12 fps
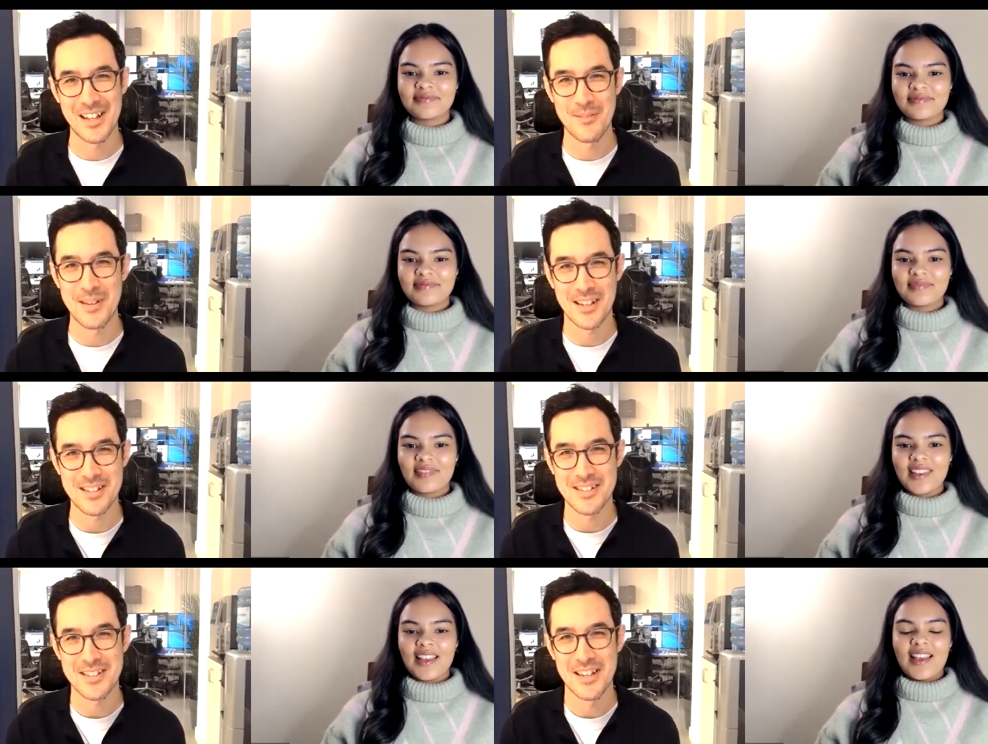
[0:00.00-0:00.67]
Speaker 1: I
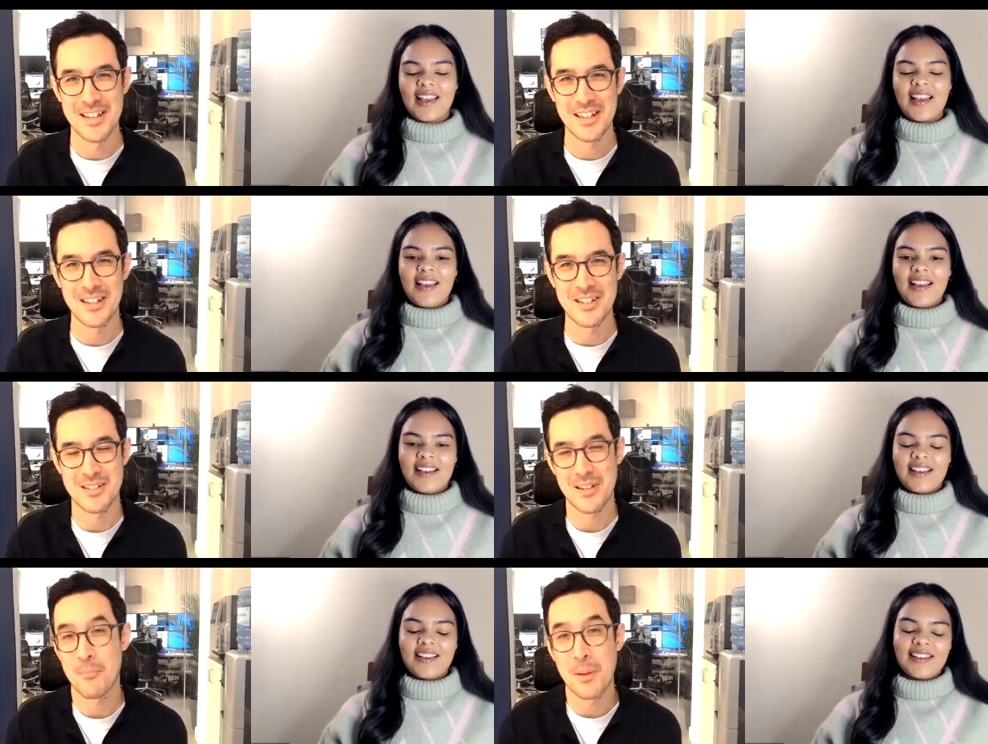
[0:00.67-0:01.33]
mean, because
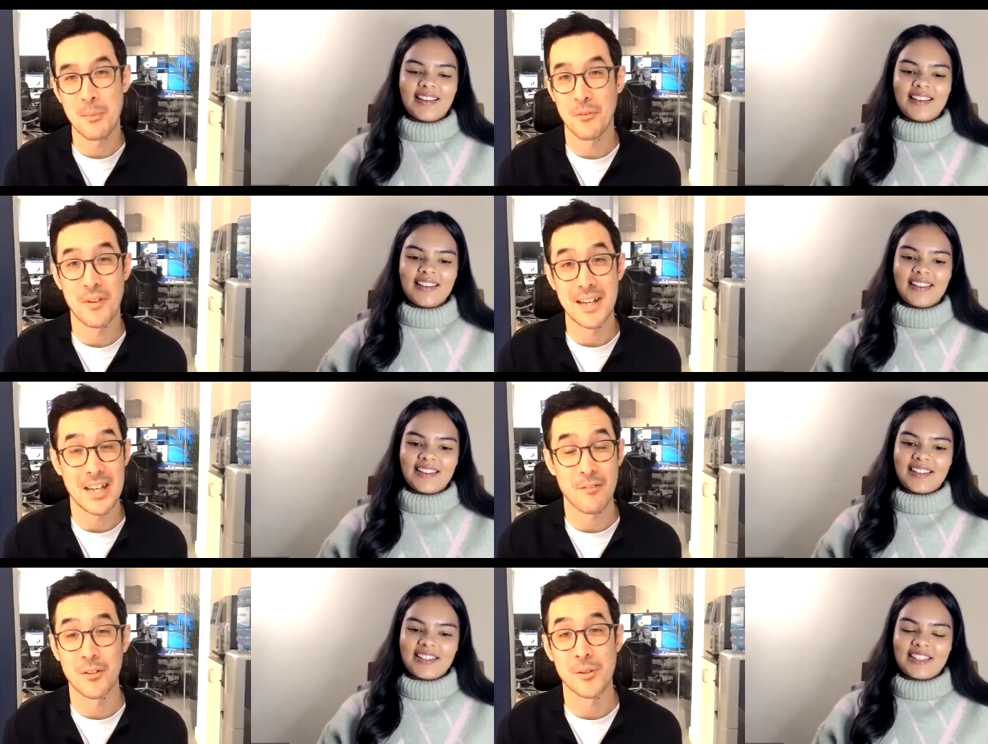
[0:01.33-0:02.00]
some people
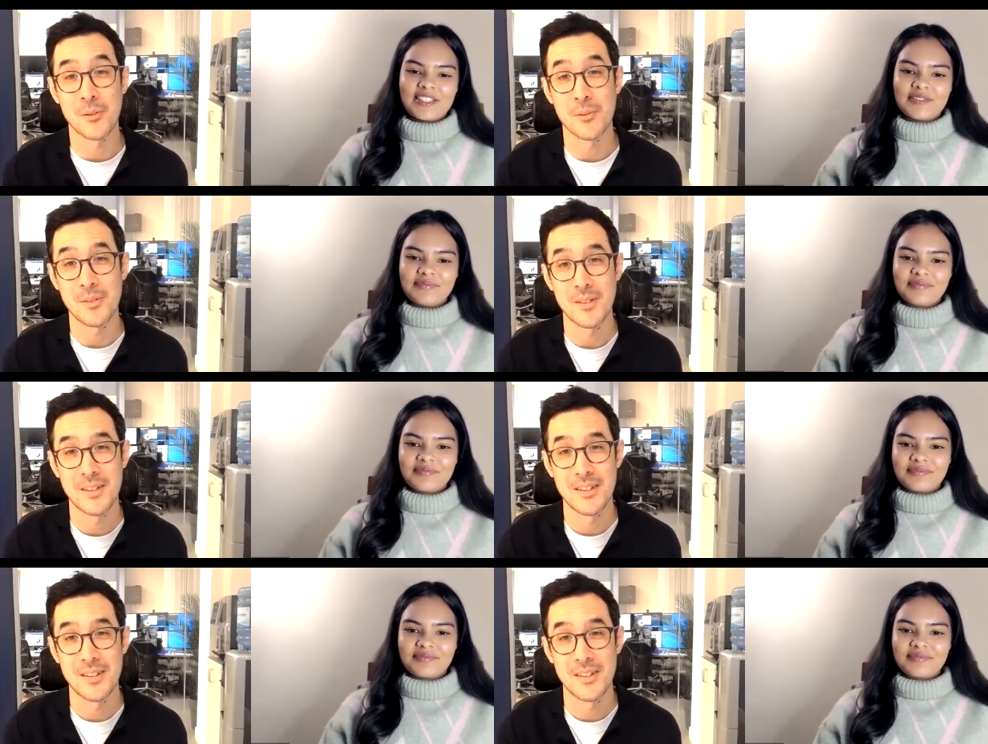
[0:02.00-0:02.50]
find it difficult.